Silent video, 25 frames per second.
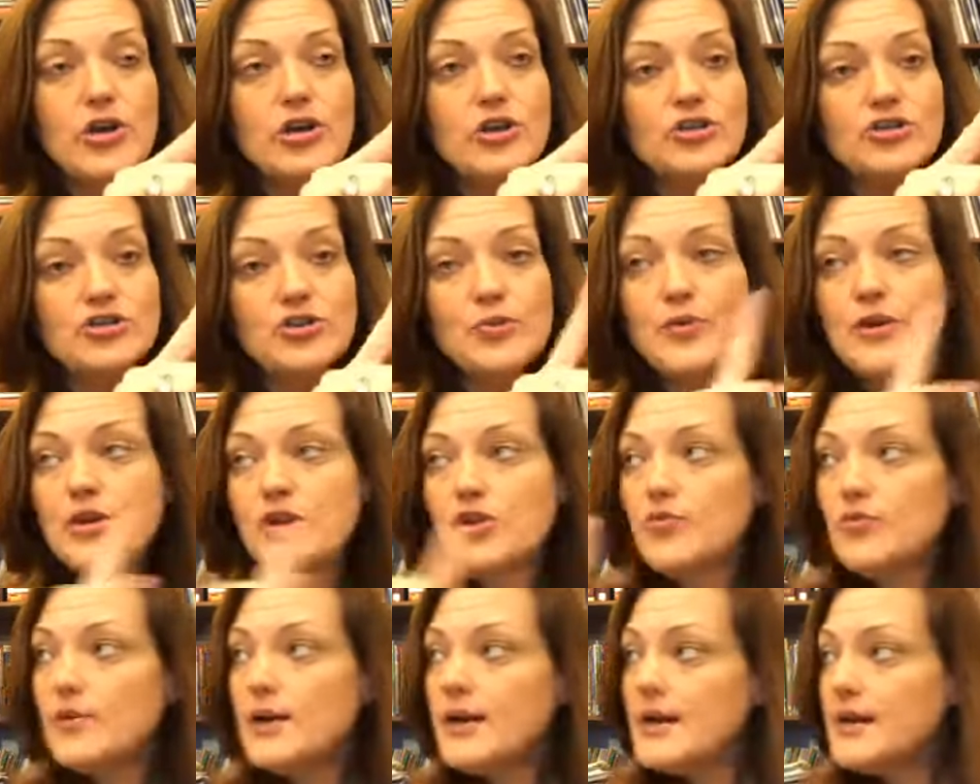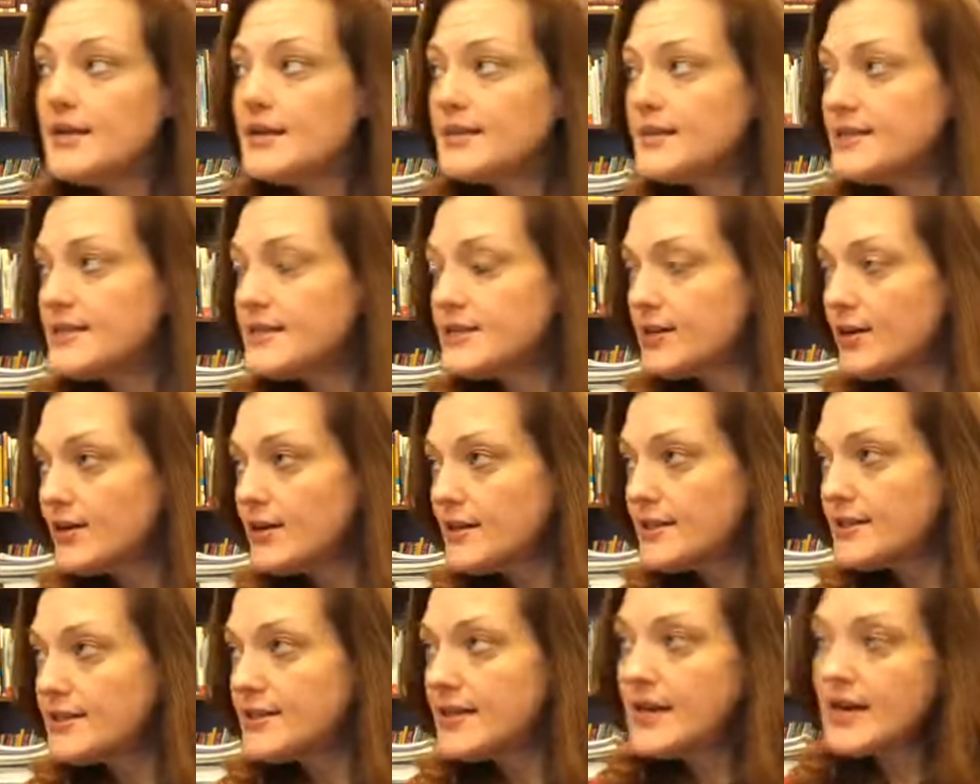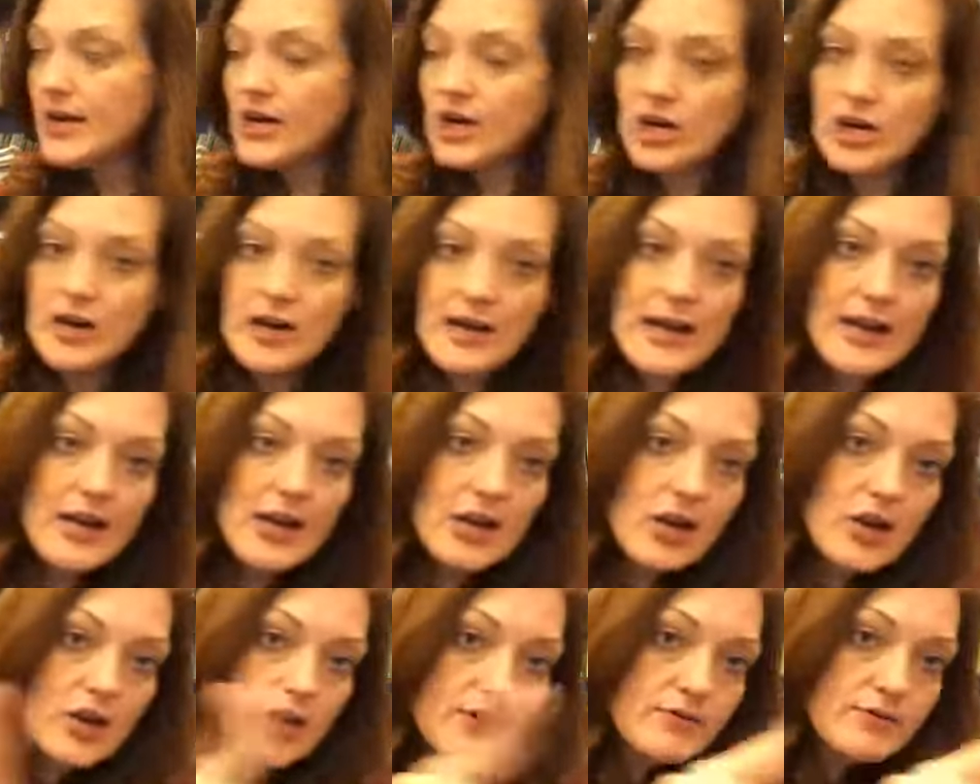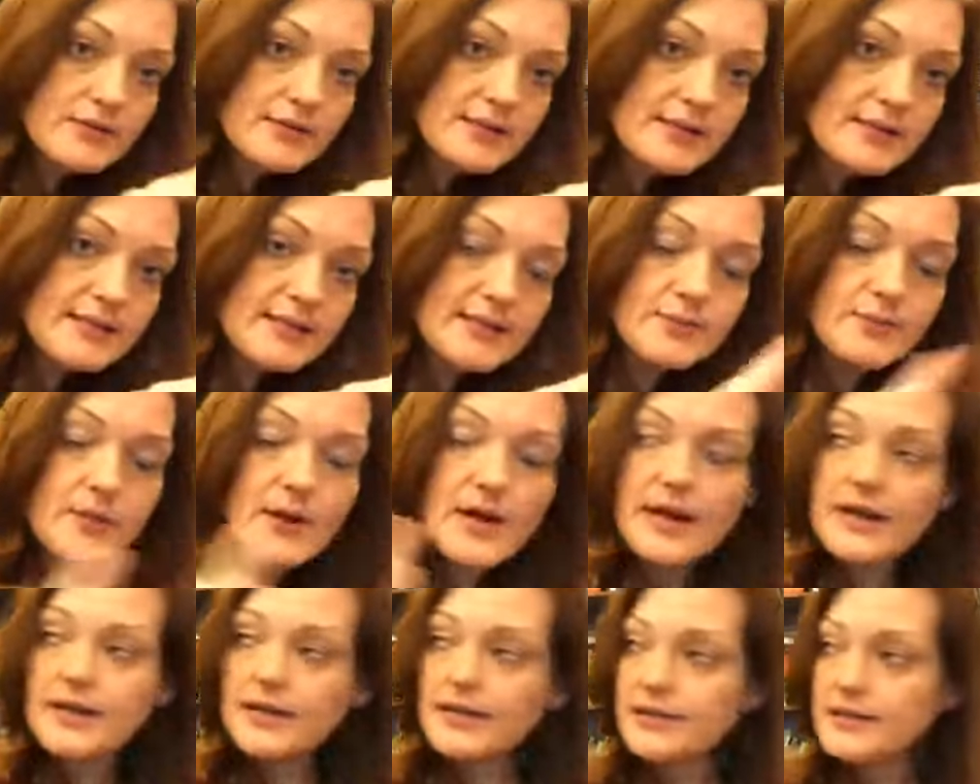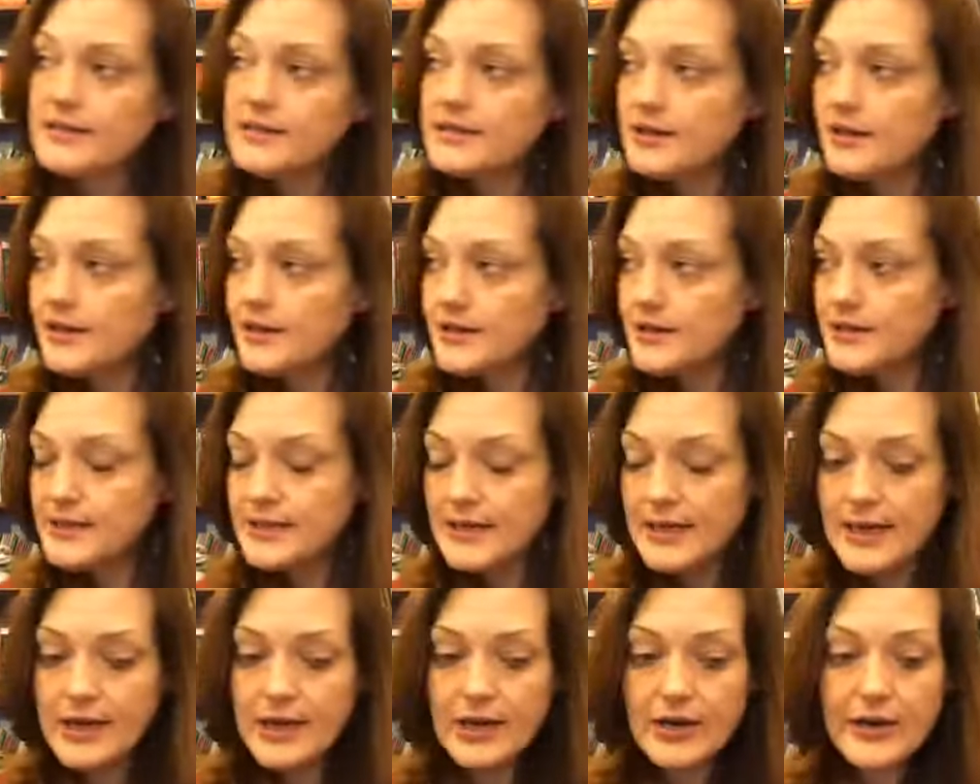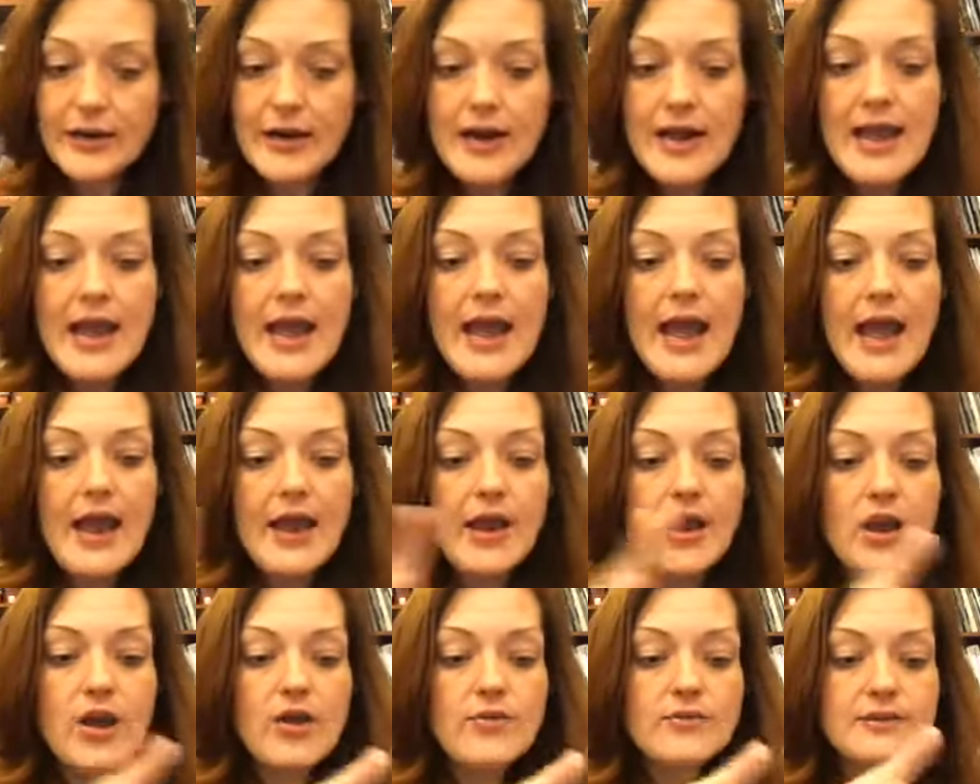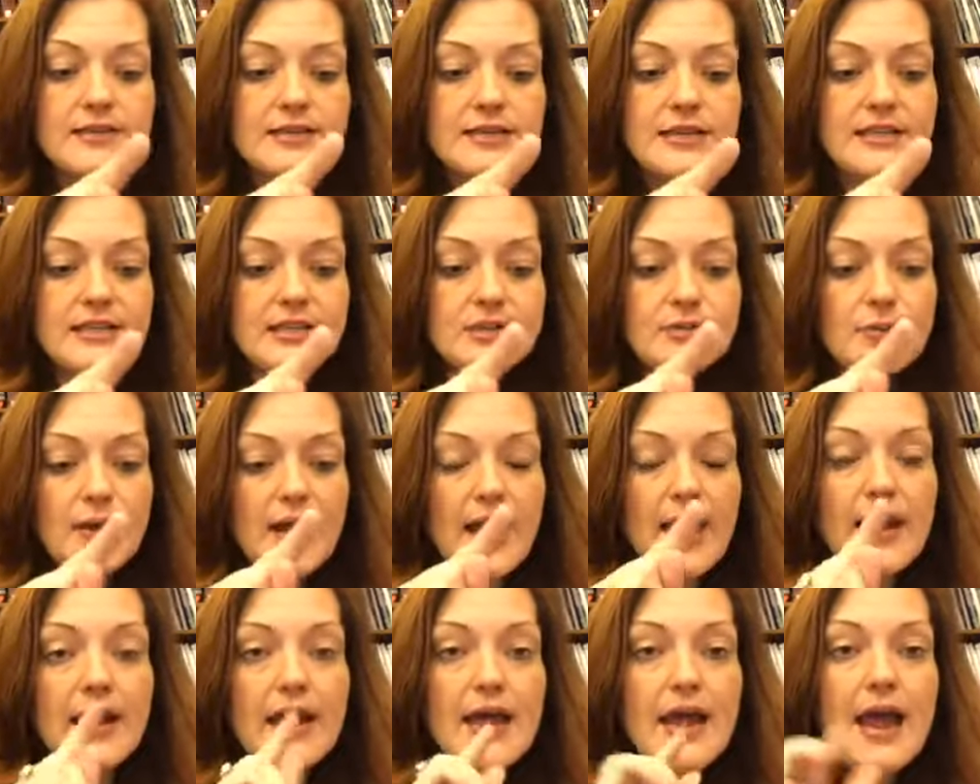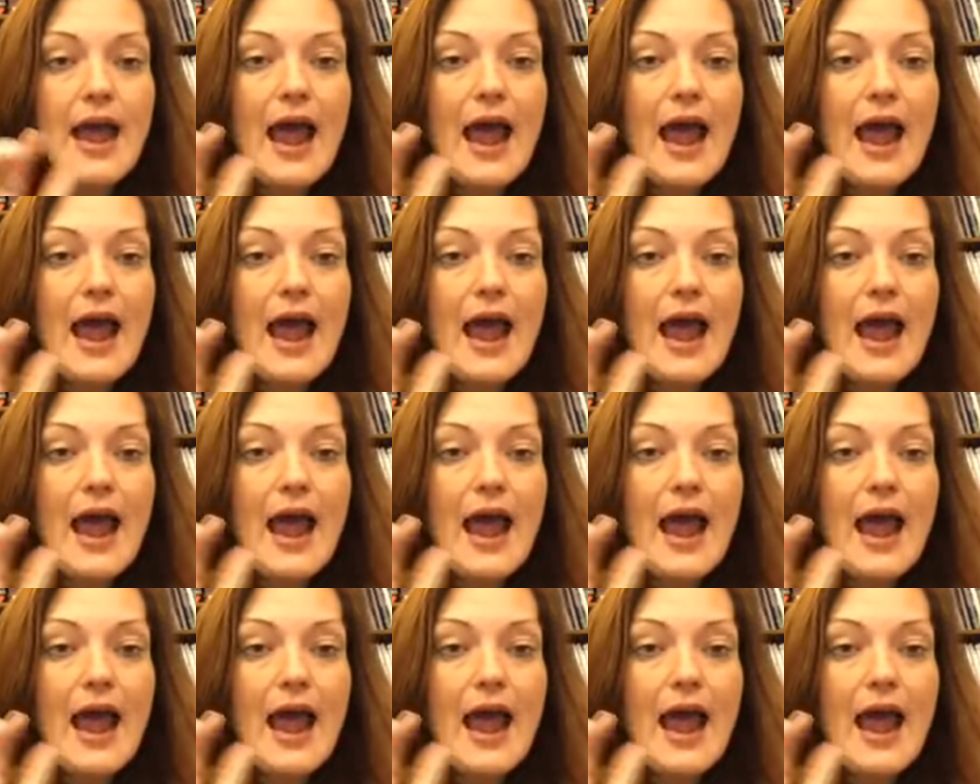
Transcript: So when you read, it starts here and goes this way, and starts here and goes this way.